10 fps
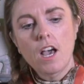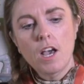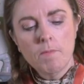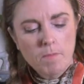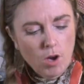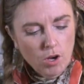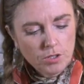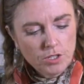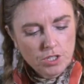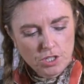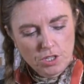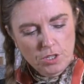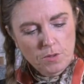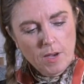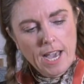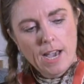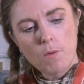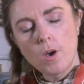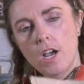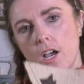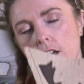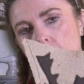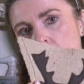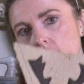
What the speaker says: onto our